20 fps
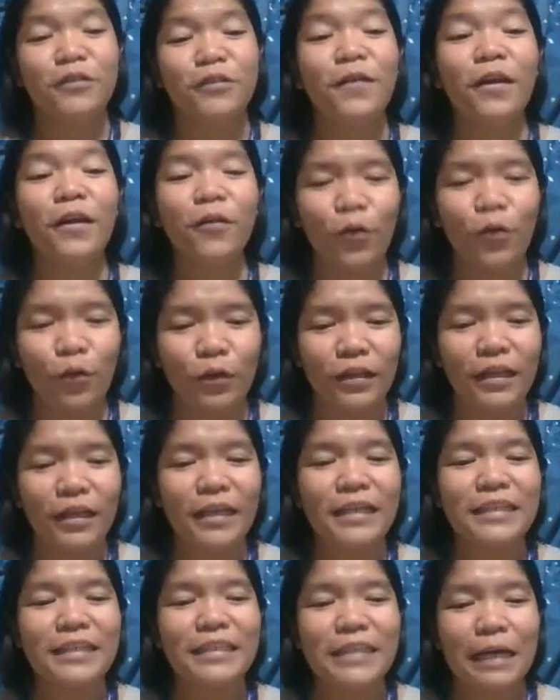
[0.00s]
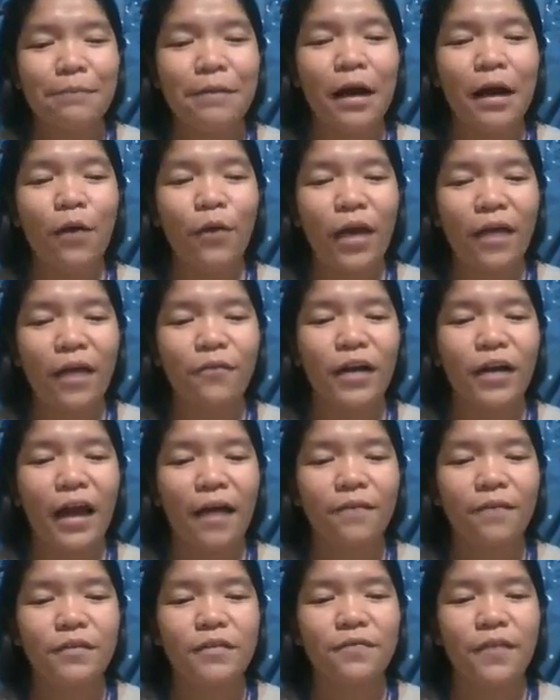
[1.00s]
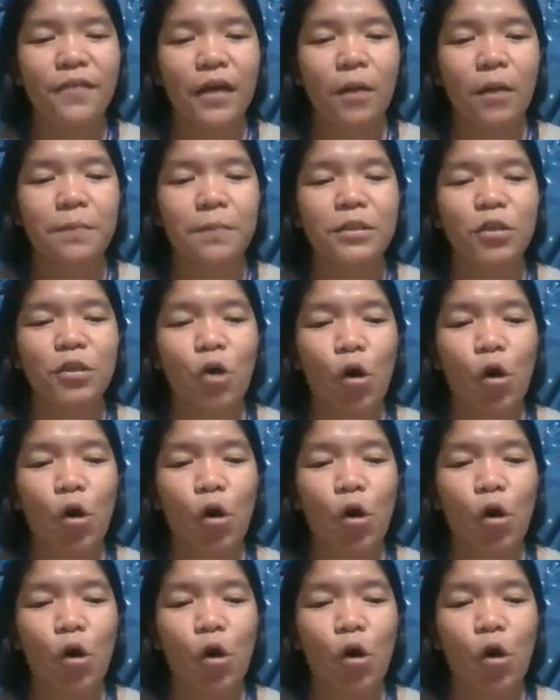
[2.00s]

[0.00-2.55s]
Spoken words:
their goal. Some, however, have developed